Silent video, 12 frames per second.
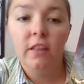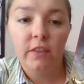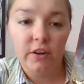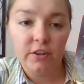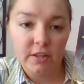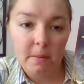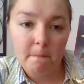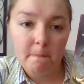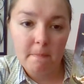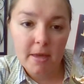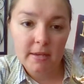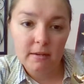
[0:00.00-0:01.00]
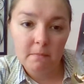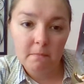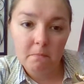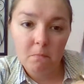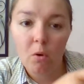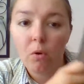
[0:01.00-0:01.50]
there's a bit
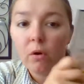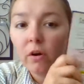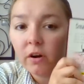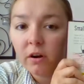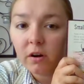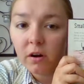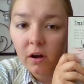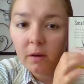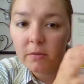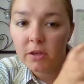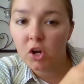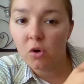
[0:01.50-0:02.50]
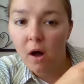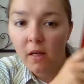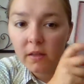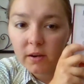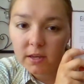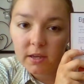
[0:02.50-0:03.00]
more
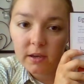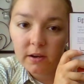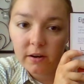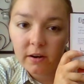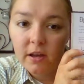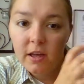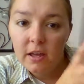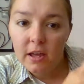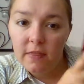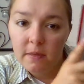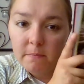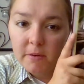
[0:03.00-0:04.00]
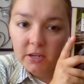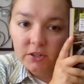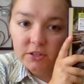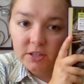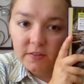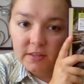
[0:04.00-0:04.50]
equality here in the
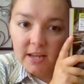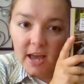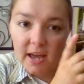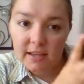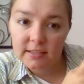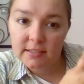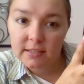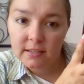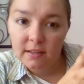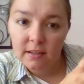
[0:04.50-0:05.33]
pictures and the text.